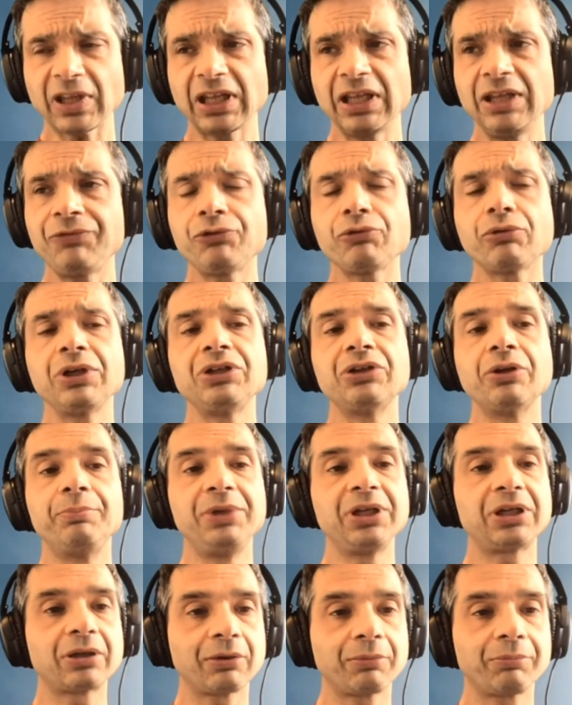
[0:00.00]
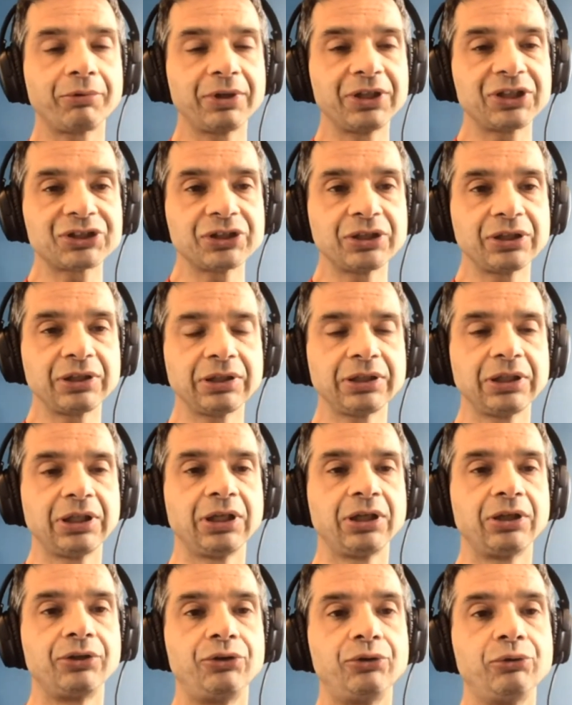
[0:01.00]
If you're in a big corporation,
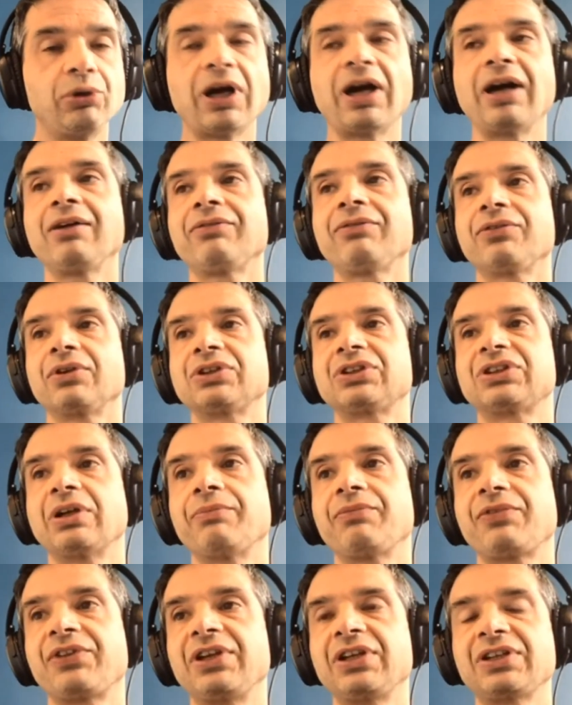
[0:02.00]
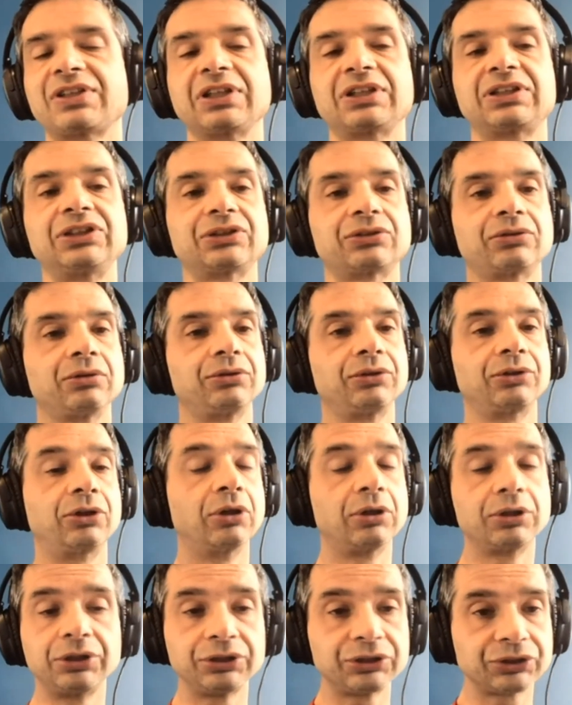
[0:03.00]
you have something that is called a
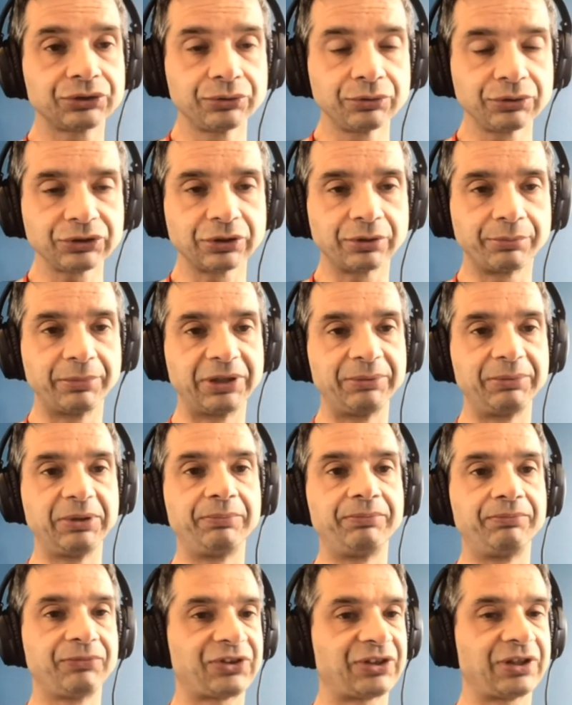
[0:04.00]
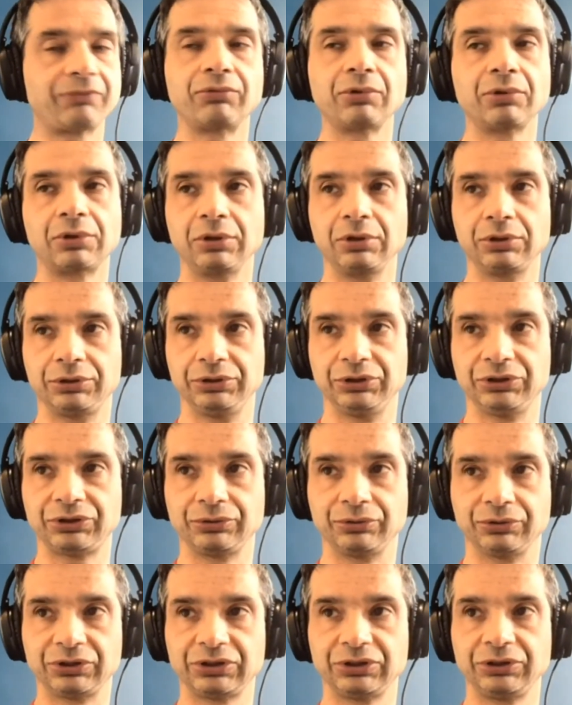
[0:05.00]
golden source, or maybe several golden
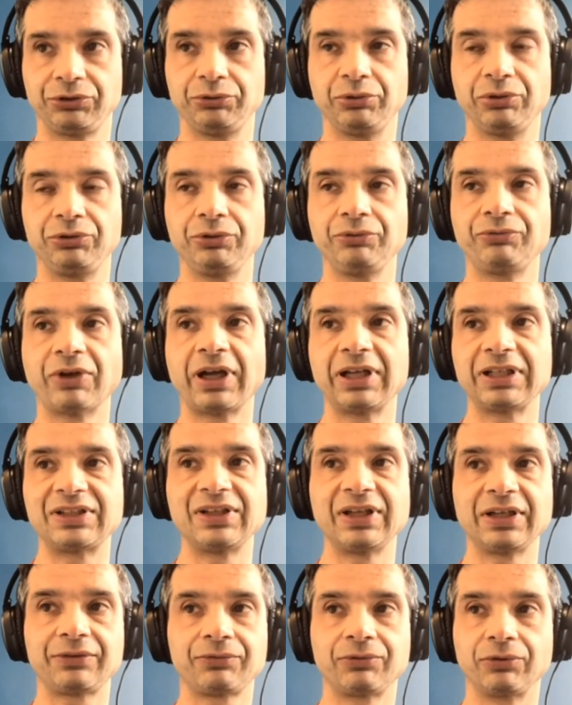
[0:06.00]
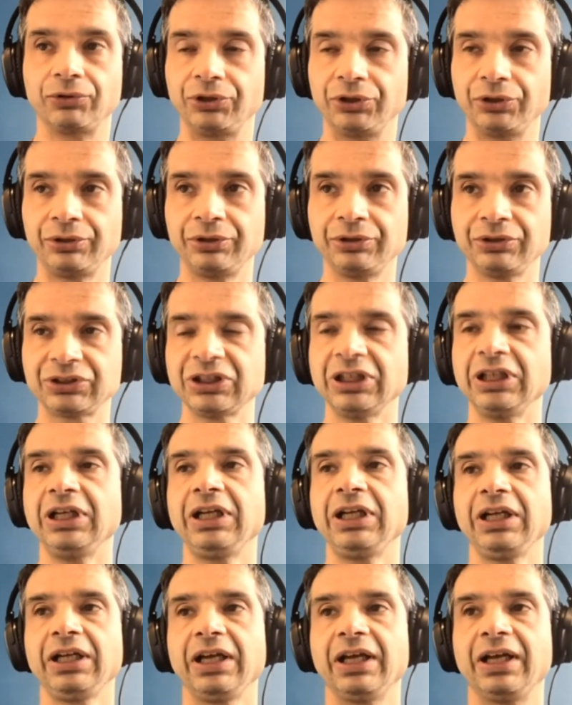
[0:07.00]
sources. You've had that for years,
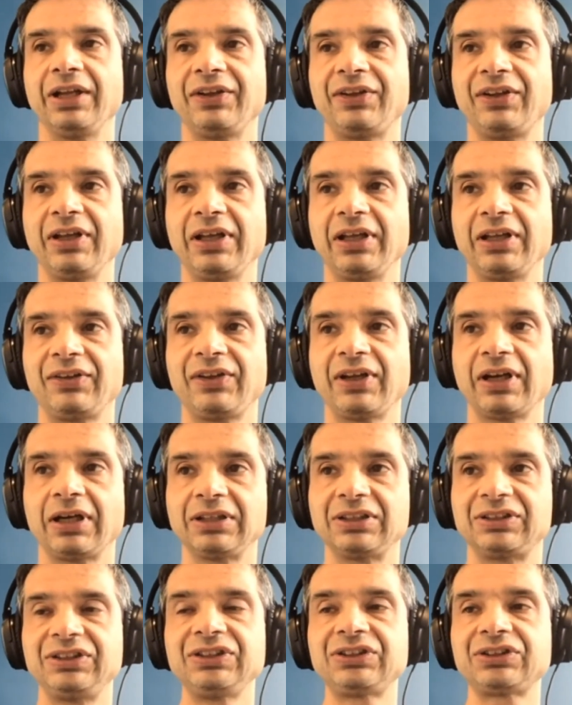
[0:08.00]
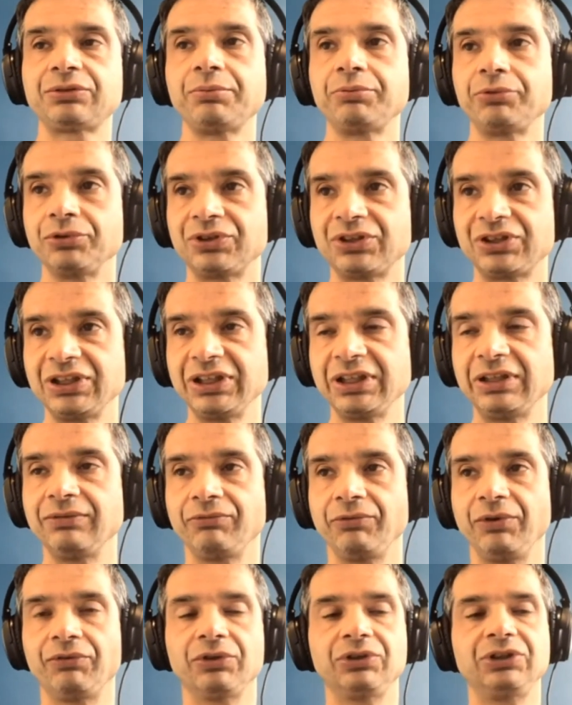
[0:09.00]
and they are distributed
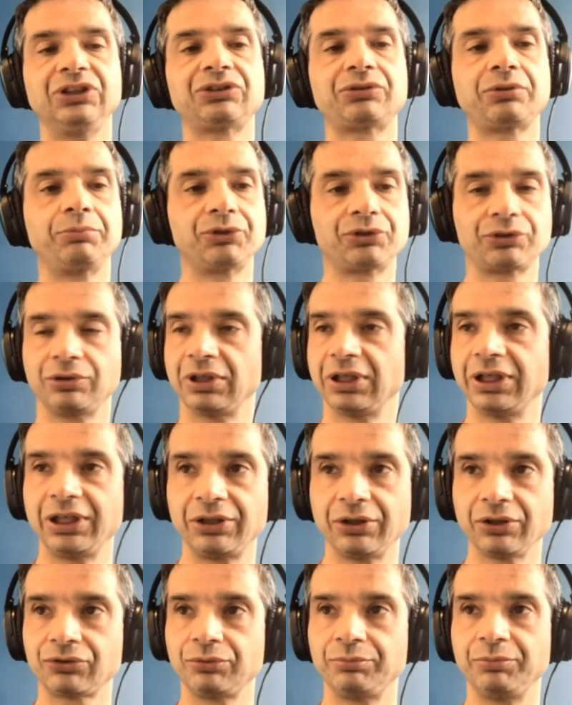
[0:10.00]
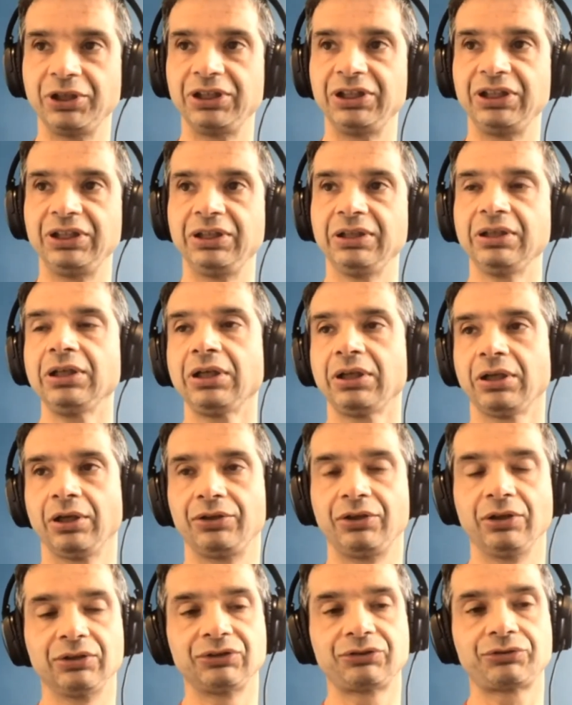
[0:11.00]
with a distribution layer to many
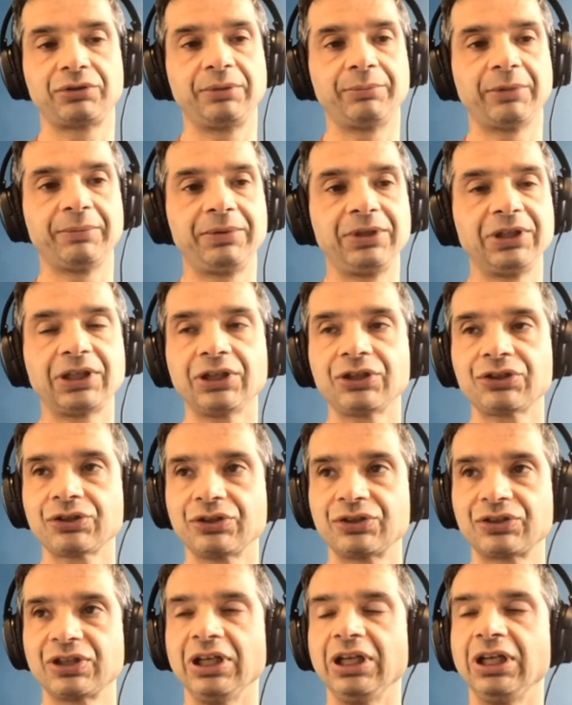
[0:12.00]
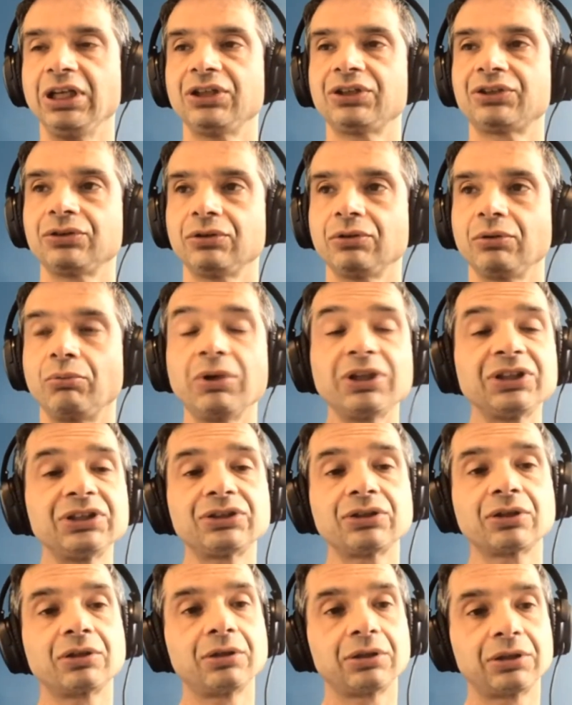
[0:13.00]
downstream applications. So what
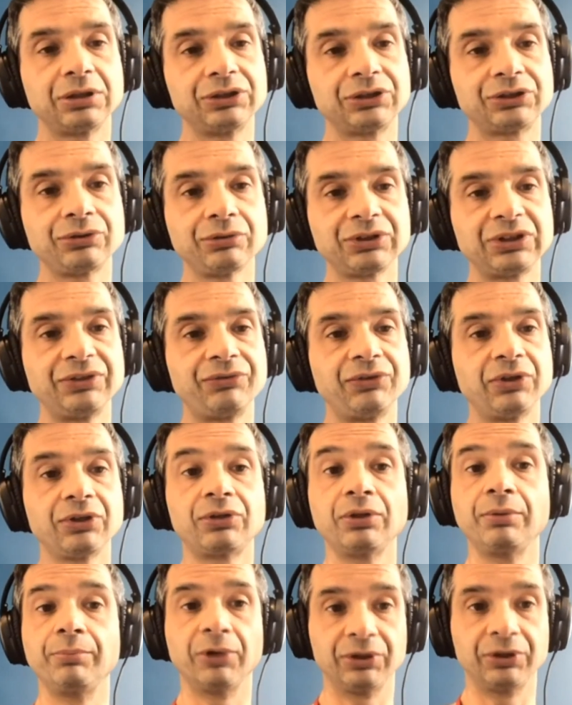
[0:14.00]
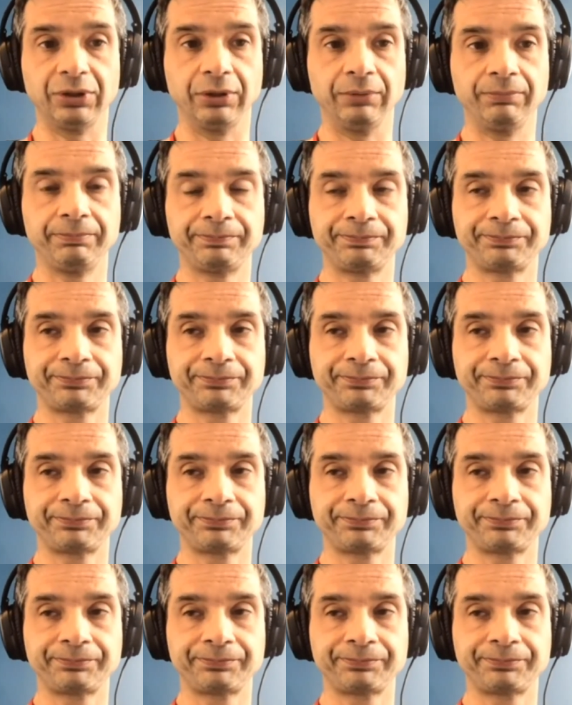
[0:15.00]
is a golden source if not a model?